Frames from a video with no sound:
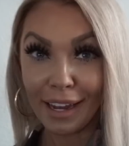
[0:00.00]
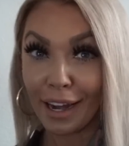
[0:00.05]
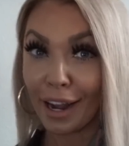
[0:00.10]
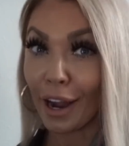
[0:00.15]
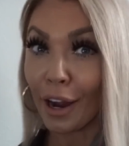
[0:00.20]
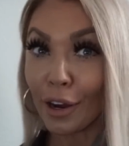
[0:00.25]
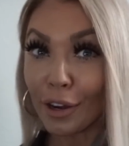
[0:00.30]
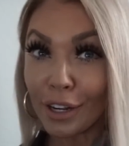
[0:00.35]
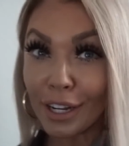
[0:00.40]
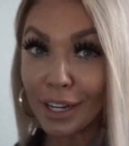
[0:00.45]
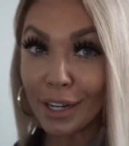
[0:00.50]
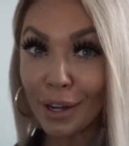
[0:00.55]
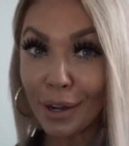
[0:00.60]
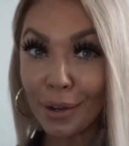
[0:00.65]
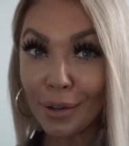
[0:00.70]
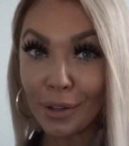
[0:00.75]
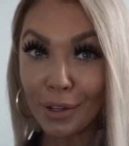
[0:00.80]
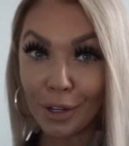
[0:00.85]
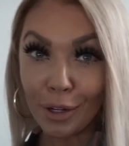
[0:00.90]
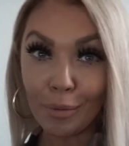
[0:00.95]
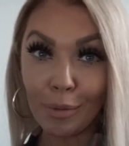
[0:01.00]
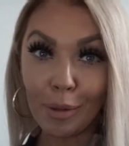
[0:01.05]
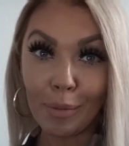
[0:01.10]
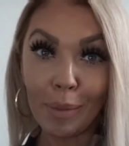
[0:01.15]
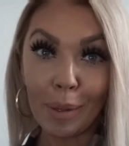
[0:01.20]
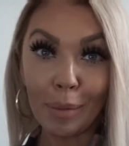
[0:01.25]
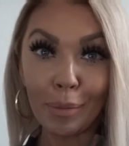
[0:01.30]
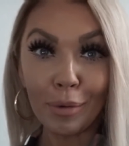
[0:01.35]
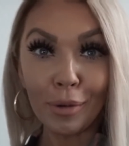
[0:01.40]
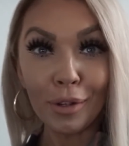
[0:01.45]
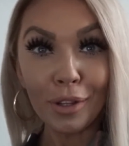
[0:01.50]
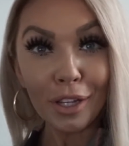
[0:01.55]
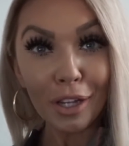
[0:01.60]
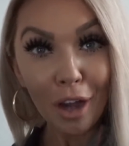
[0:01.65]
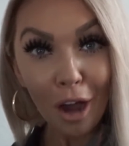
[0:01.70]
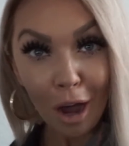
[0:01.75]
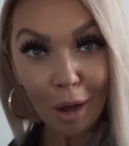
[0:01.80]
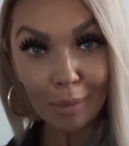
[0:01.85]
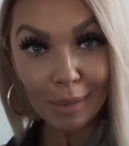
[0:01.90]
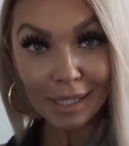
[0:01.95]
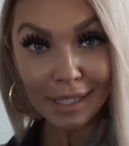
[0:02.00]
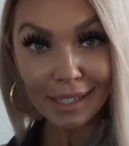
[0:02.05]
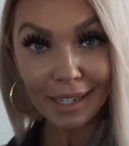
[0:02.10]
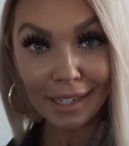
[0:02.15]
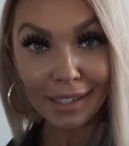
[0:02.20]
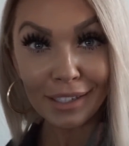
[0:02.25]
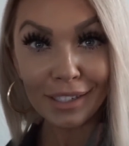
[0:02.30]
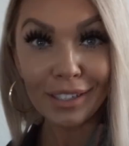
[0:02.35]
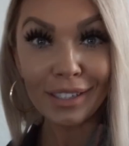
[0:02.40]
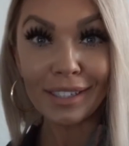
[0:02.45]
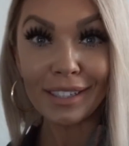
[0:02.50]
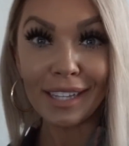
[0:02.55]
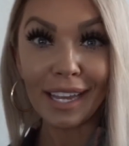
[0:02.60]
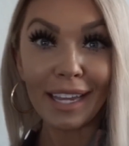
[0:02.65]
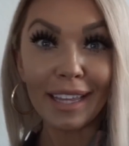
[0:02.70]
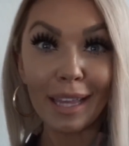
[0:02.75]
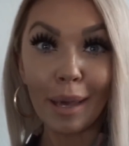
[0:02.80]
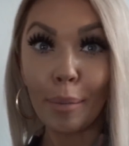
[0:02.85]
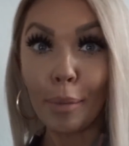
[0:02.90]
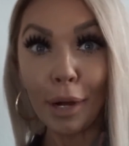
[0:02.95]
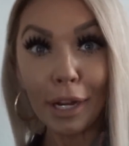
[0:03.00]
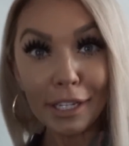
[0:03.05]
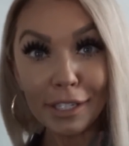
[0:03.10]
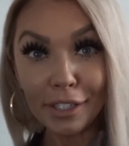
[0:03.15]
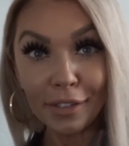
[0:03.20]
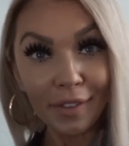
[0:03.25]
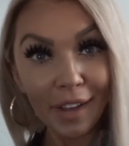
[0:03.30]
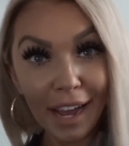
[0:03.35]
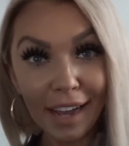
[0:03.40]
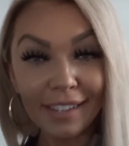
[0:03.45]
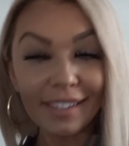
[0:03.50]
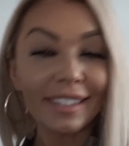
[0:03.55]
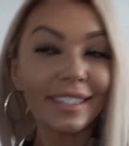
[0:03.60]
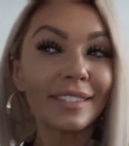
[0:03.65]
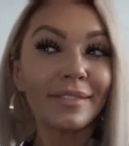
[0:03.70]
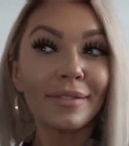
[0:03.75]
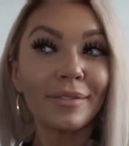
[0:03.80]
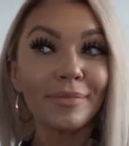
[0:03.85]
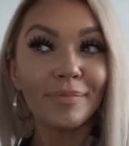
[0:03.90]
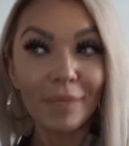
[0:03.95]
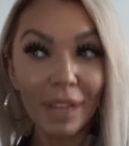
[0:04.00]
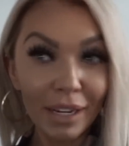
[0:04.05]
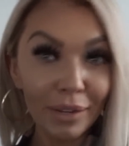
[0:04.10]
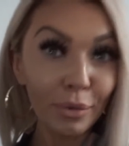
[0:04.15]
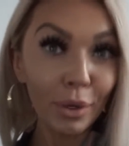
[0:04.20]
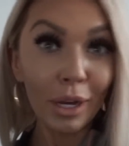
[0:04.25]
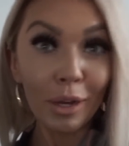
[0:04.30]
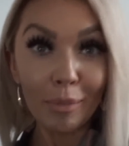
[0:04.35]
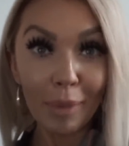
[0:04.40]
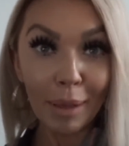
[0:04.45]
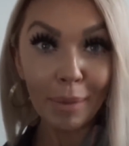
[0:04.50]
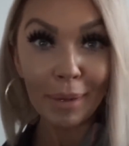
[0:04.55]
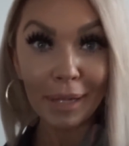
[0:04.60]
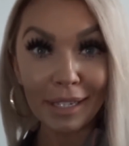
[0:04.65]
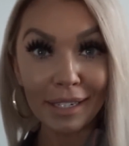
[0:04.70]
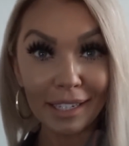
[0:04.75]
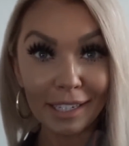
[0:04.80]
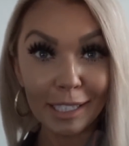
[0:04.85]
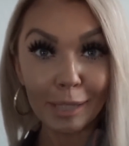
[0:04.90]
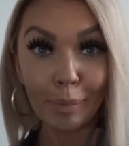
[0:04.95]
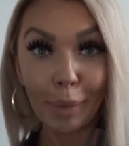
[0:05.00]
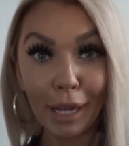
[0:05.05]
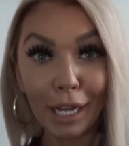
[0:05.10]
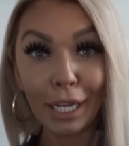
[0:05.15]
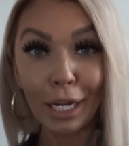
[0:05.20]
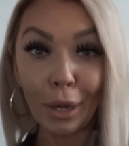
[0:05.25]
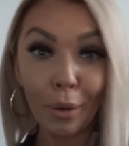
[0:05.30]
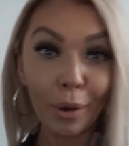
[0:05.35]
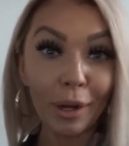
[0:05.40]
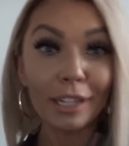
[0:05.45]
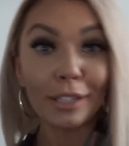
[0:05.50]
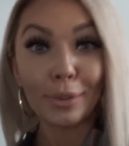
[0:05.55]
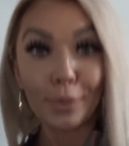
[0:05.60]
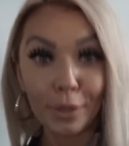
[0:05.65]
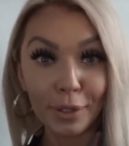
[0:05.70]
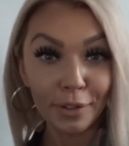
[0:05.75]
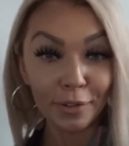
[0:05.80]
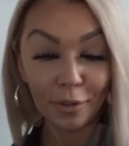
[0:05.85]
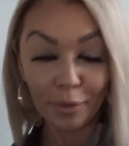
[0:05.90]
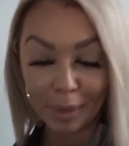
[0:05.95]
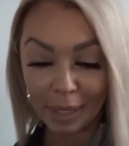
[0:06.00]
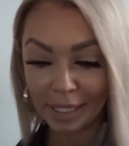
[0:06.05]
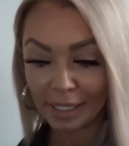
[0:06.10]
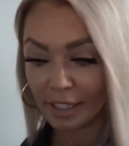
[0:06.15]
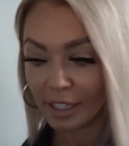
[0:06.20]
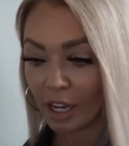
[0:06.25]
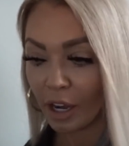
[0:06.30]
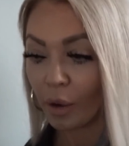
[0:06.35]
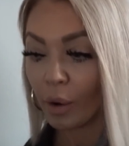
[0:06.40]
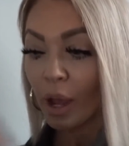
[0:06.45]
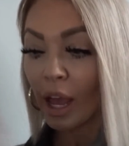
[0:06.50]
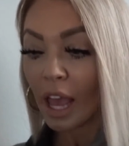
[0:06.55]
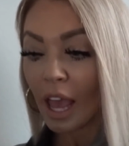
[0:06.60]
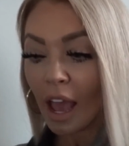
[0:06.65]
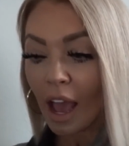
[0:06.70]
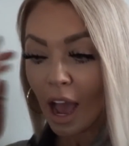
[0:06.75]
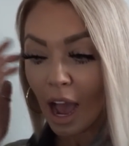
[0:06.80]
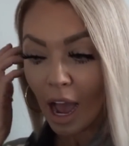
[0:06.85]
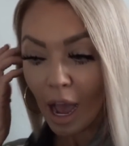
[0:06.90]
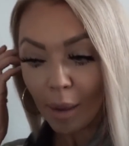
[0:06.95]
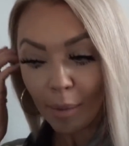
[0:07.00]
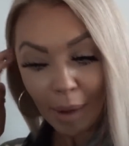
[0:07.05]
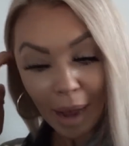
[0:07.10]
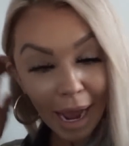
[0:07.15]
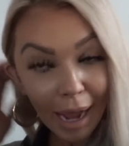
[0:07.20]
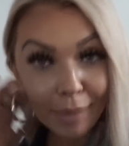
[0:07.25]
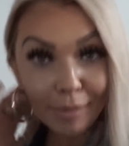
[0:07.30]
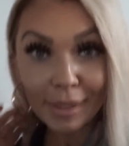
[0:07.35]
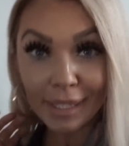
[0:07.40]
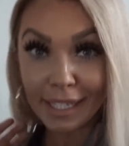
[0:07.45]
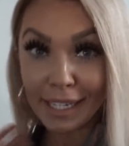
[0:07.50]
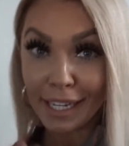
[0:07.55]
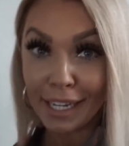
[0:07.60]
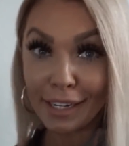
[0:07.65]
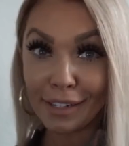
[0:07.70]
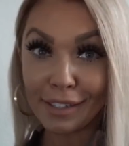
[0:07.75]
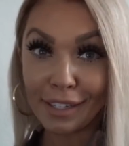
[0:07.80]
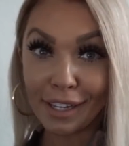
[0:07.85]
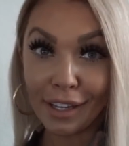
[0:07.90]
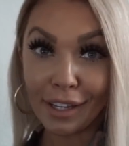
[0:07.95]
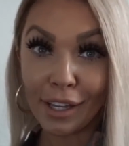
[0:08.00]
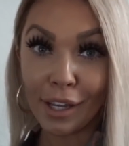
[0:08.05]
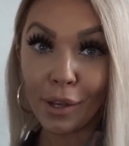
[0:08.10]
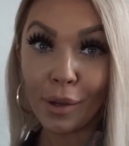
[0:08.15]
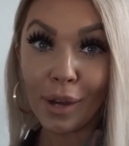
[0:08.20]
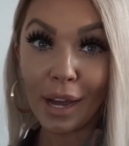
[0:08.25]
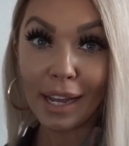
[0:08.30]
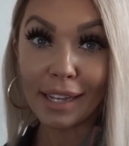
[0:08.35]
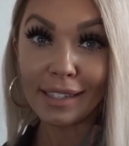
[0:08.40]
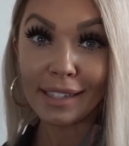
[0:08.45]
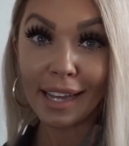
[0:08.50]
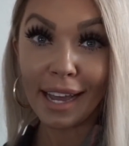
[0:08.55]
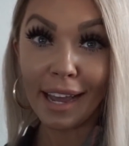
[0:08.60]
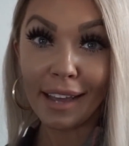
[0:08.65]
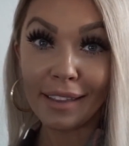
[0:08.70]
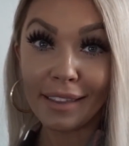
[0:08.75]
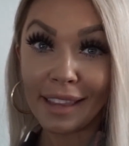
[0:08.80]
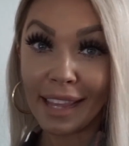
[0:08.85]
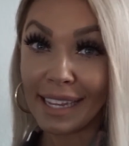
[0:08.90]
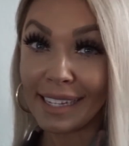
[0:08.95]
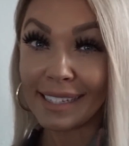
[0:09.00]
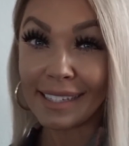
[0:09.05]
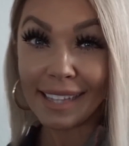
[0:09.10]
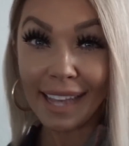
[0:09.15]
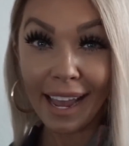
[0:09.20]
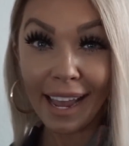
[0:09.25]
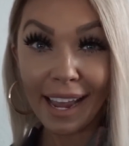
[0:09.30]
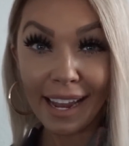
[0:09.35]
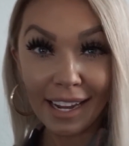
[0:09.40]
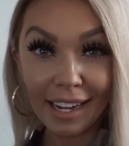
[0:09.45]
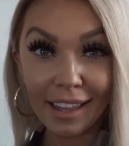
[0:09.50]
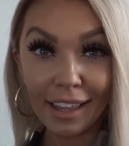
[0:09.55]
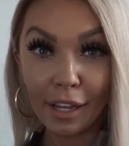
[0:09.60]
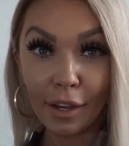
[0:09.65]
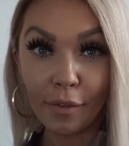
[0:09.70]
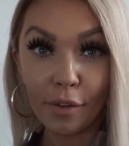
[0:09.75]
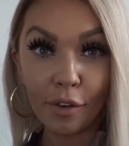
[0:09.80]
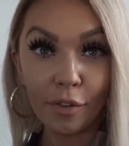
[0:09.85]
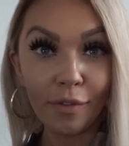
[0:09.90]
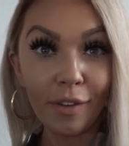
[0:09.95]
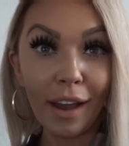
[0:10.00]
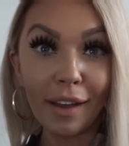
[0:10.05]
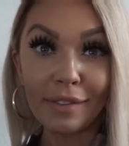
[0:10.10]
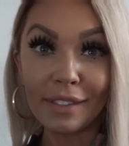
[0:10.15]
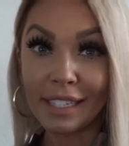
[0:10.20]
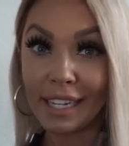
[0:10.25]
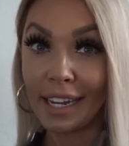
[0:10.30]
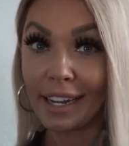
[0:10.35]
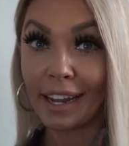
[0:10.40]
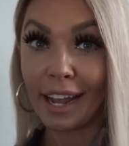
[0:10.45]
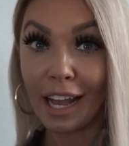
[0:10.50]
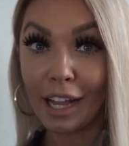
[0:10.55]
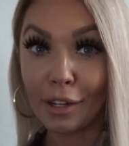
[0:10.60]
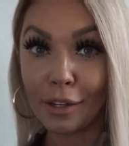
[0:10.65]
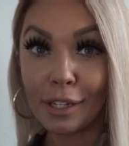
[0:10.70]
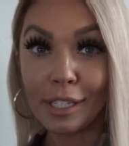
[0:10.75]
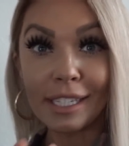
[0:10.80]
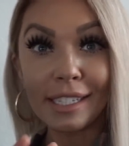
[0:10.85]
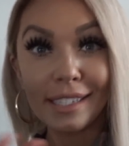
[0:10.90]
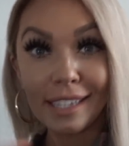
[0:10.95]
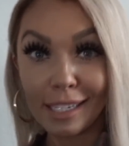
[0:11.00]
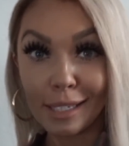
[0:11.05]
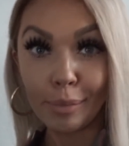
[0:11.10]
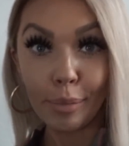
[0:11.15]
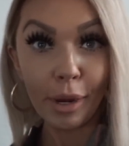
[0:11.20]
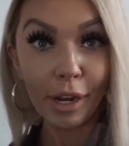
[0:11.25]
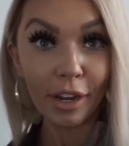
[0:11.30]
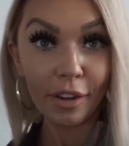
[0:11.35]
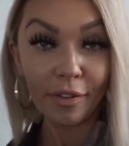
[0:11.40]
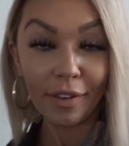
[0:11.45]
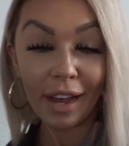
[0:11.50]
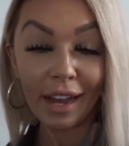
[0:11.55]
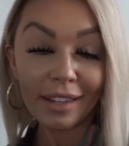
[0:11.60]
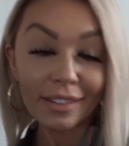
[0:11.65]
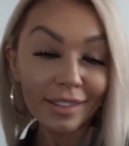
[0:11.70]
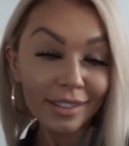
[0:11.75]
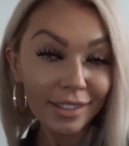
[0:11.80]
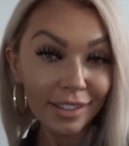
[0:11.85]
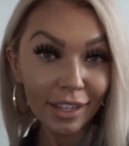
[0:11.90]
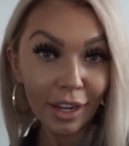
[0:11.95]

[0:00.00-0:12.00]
And I already know there will be people in the comment section saying that breaks your fast. Well, maybe it does, but you know what? It's worked for me. So I'm sitting here telling you guys that they say anything over 5 to 10 calories does break your fast.